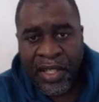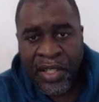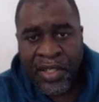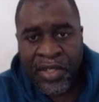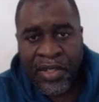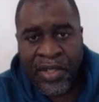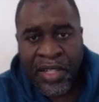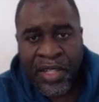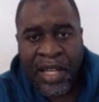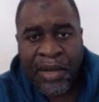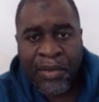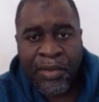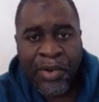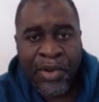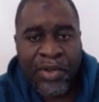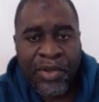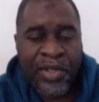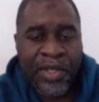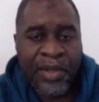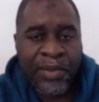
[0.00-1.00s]
So now I'm
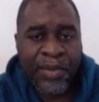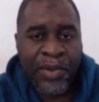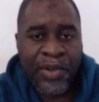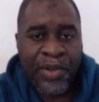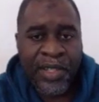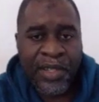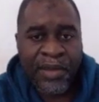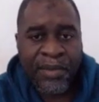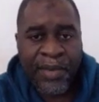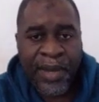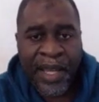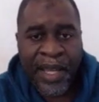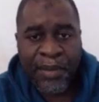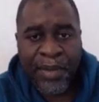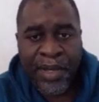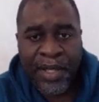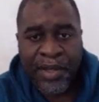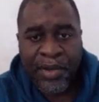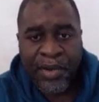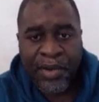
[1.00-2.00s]
going to deposit by
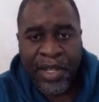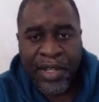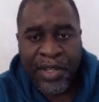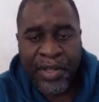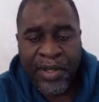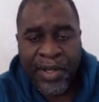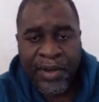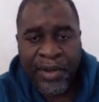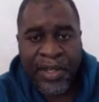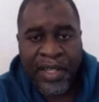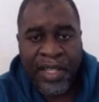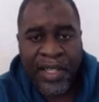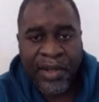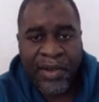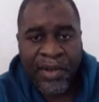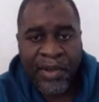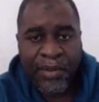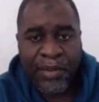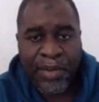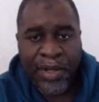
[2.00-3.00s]
Bitcoin. So I'll click
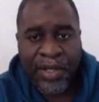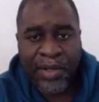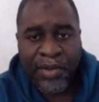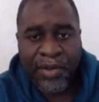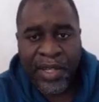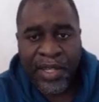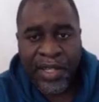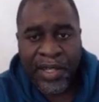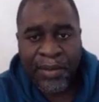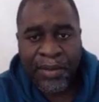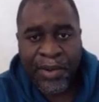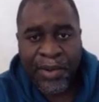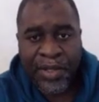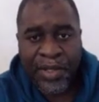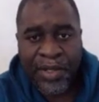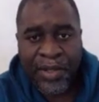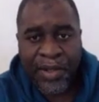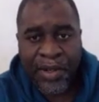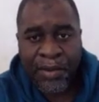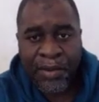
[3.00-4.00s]
on Bitcoin
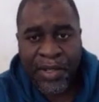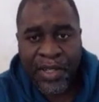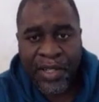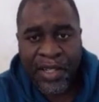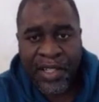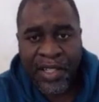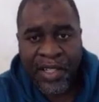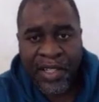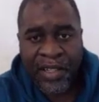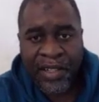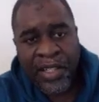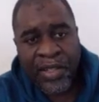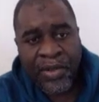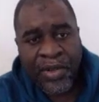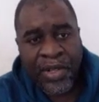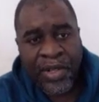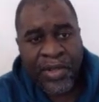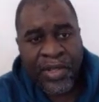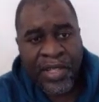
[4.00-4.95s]
deposit option here. It's going to